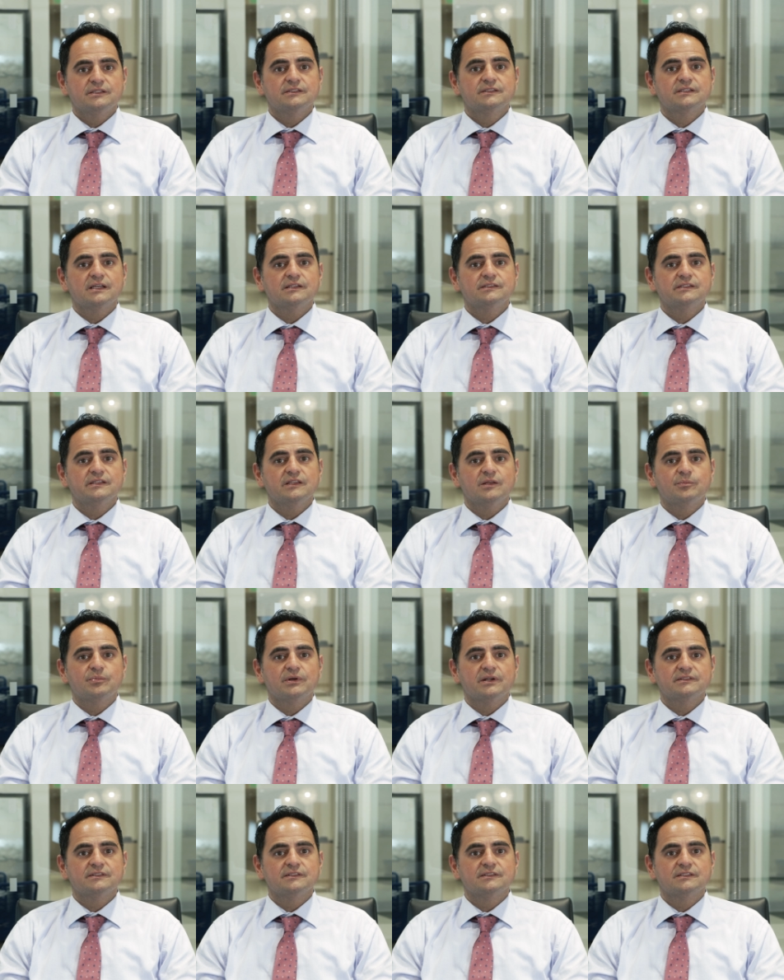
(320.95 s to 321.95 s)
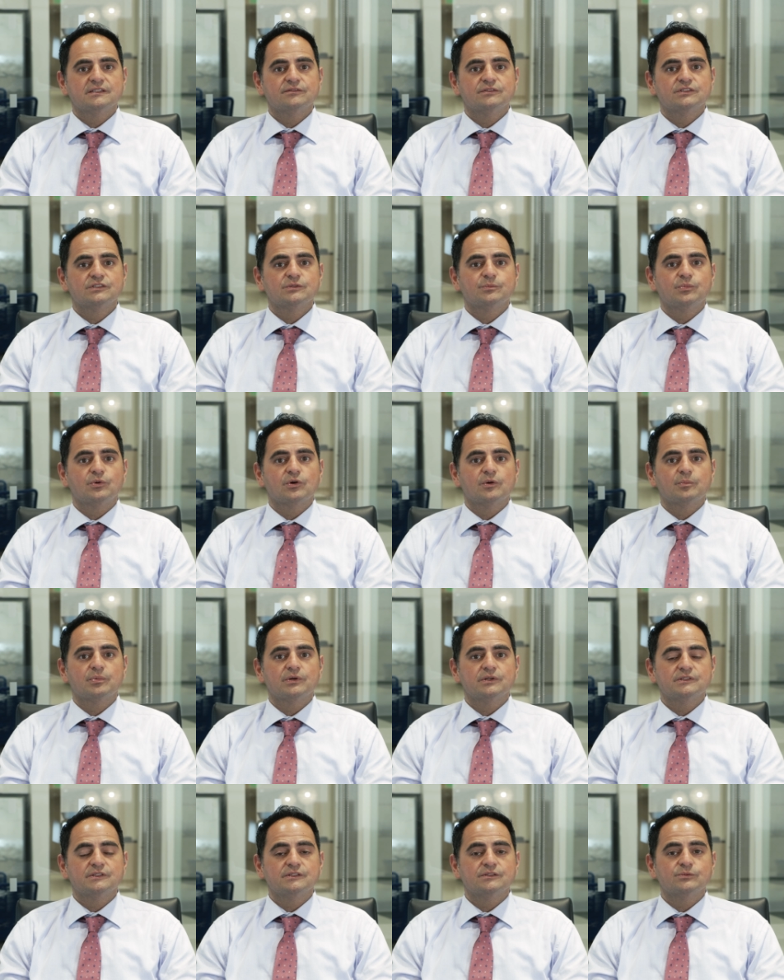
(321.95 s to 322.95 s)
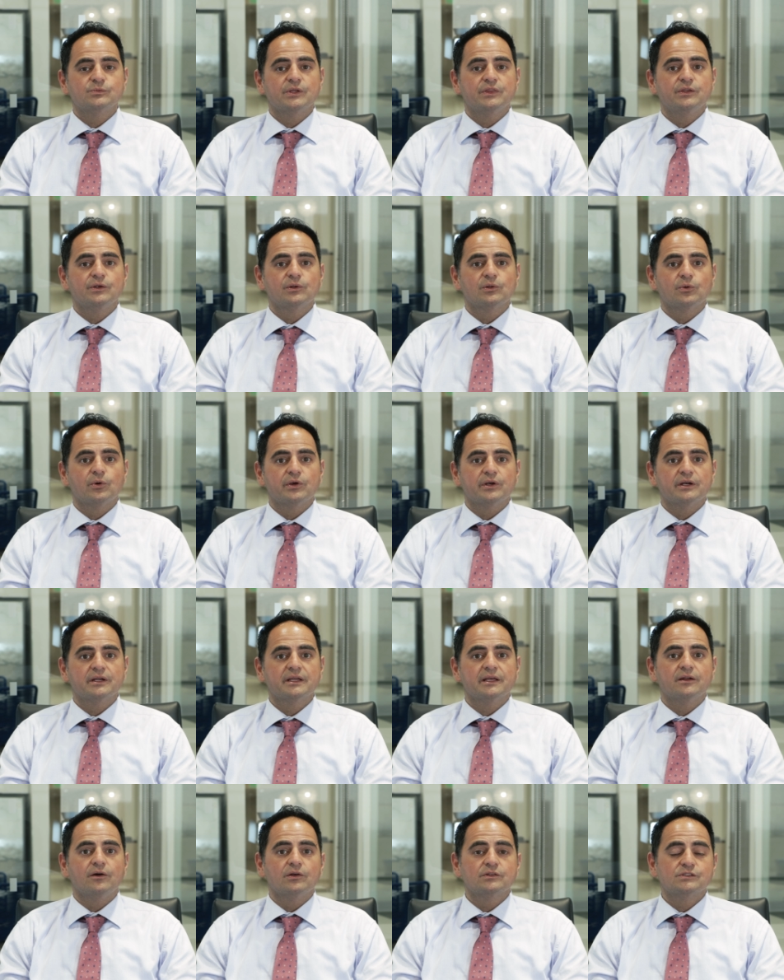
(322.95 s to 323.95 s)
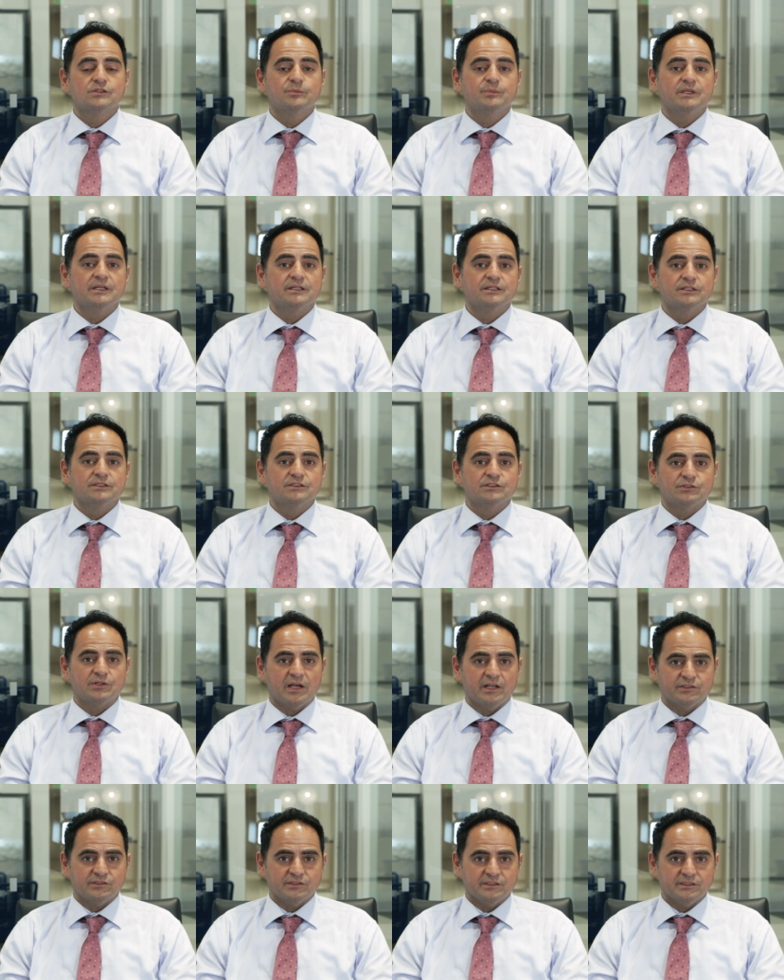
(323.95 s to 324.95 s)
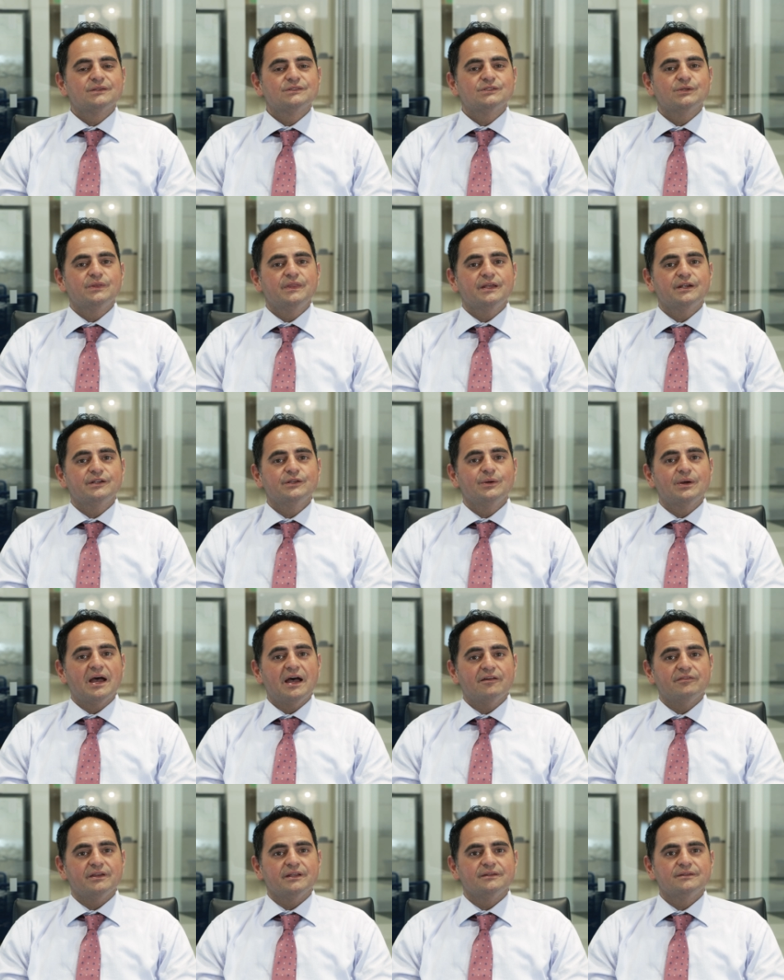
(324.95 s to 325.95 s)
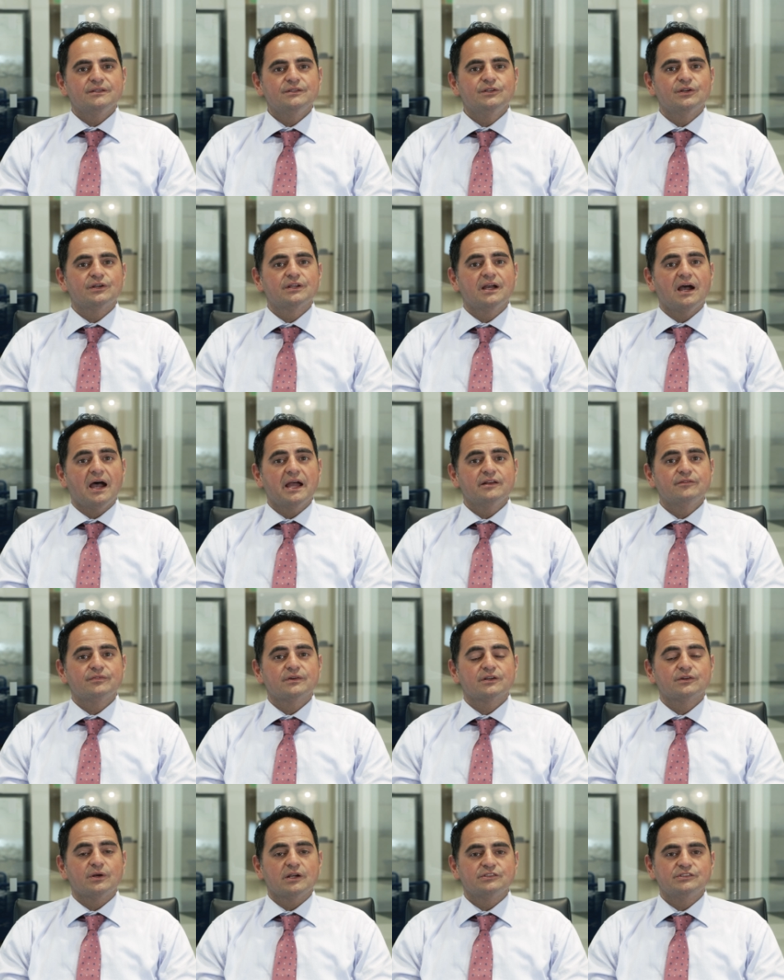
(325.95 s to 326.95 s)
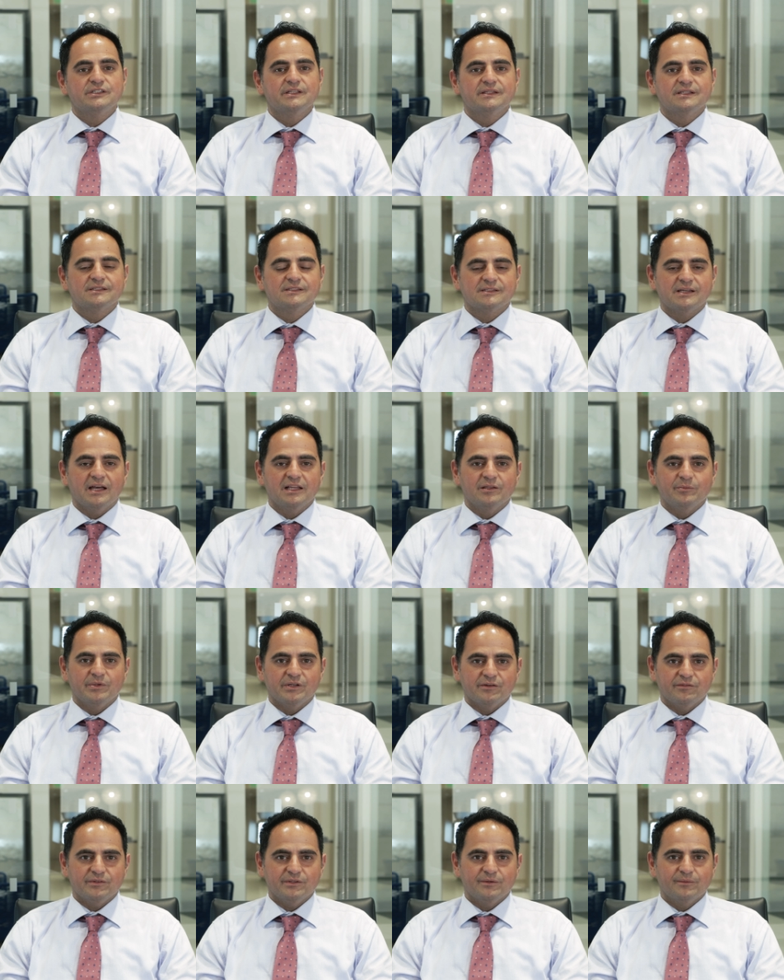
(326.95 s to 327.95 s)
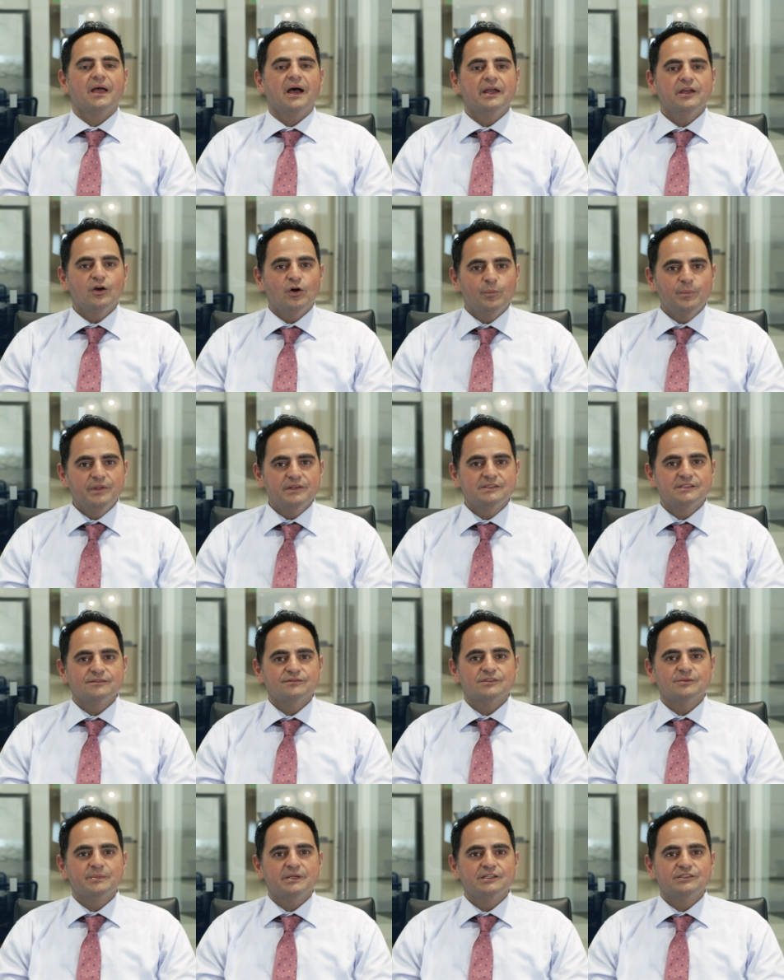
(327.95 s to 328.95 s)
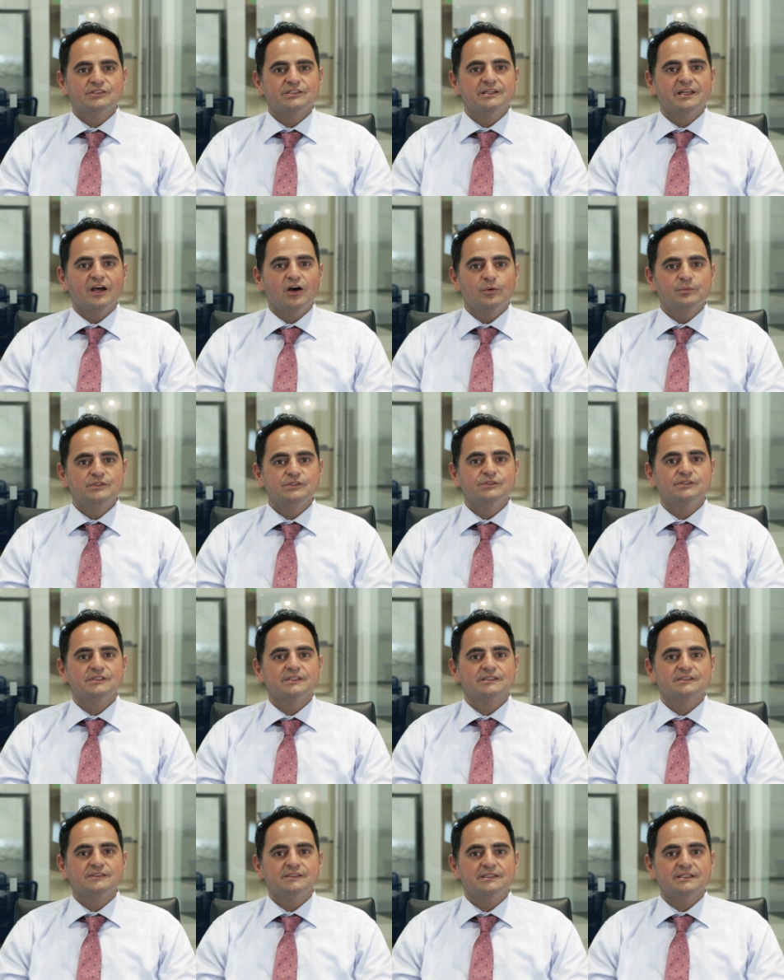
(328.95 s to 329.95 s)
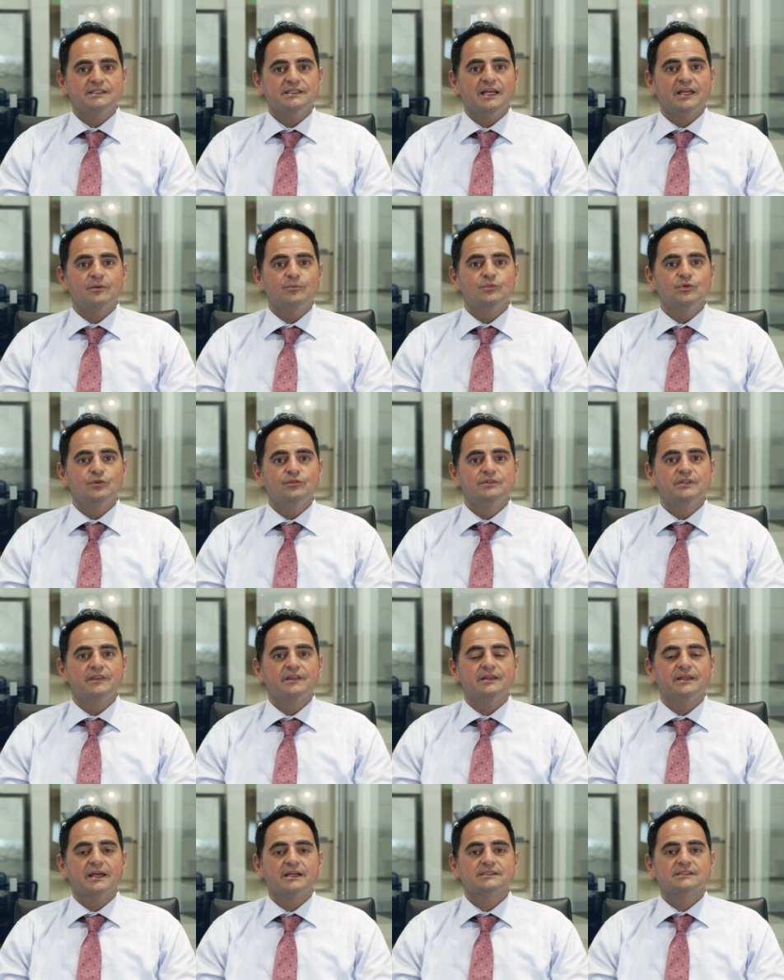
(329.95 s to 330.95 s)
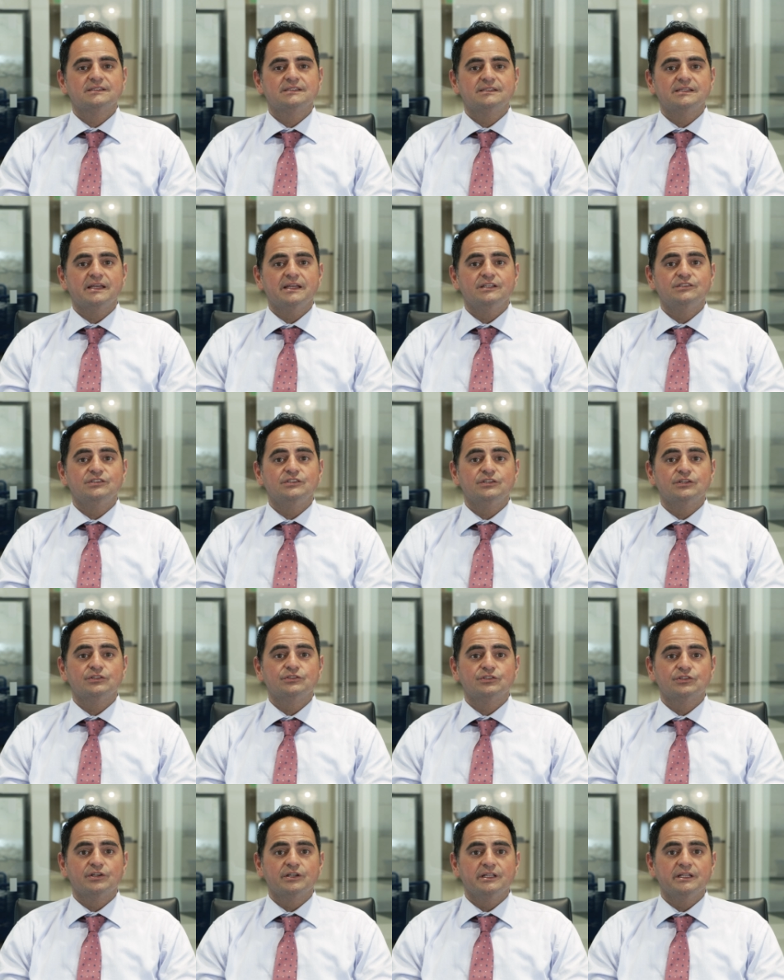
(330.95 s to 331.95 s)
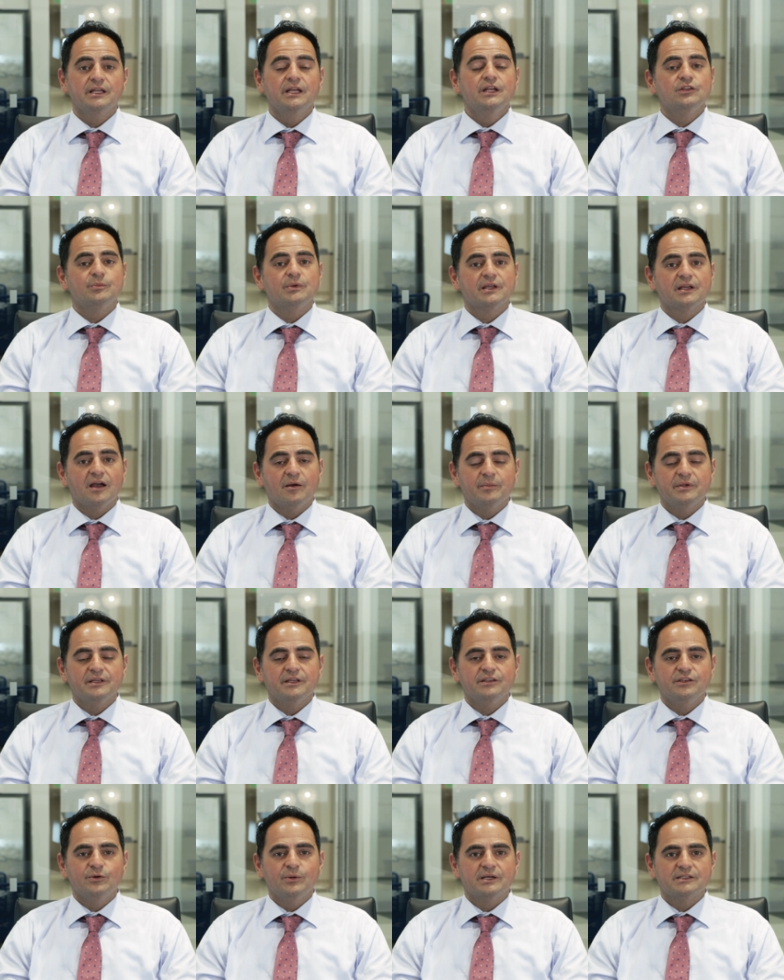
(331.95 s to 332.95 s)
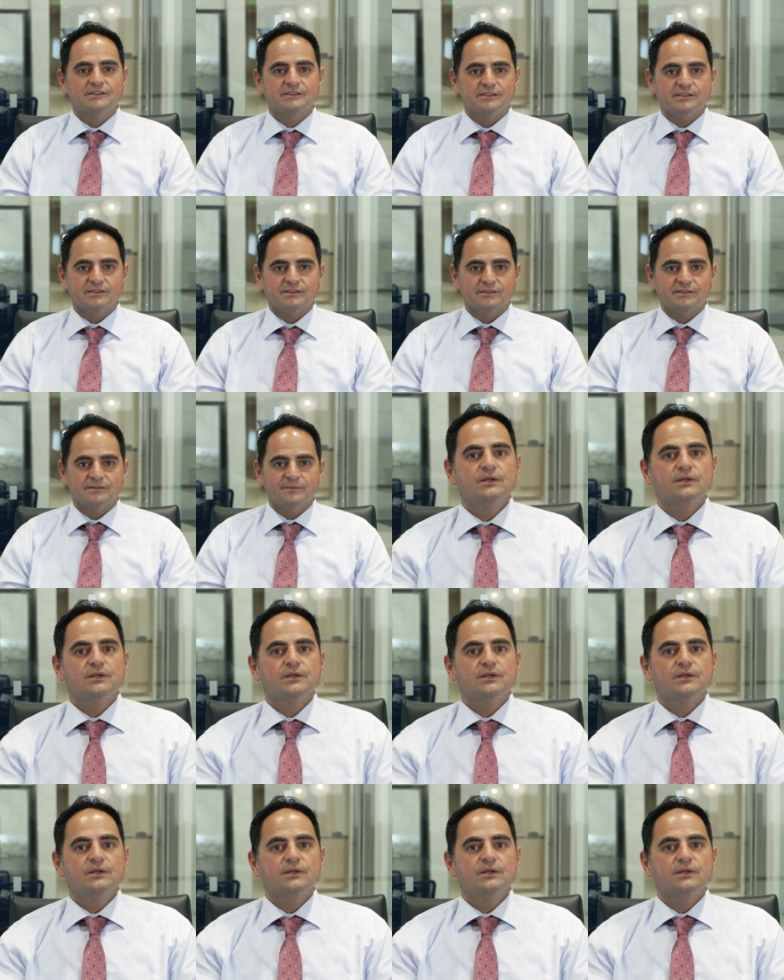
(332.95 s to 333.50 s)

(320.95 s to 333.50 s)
discussing the presence of a support person with your lawyer can also be a good strategy. So there you have it, your guide for crushing the asylum interview. I hope this information helps you succeed and move to the next stage in your journey to becoming a U.S. citizen.